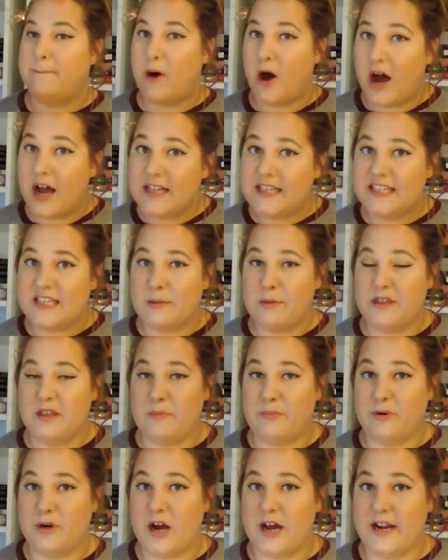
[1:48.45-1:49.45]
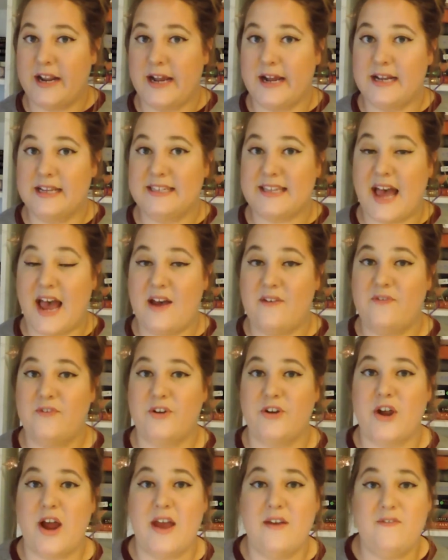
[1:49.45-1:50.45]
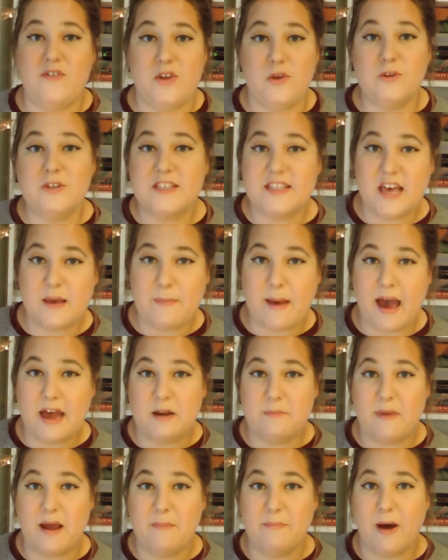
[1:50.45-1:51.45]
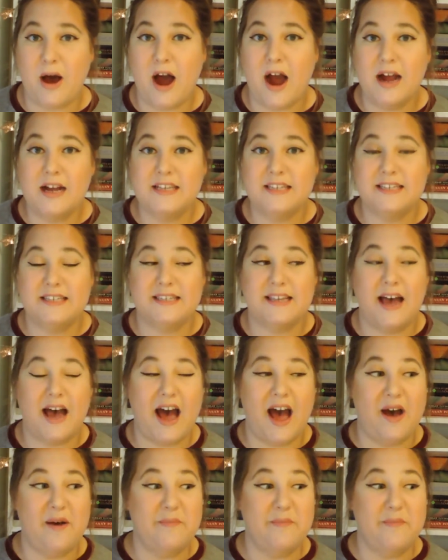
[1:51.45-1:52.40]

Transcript: bought some of the products after I've used them out of my box.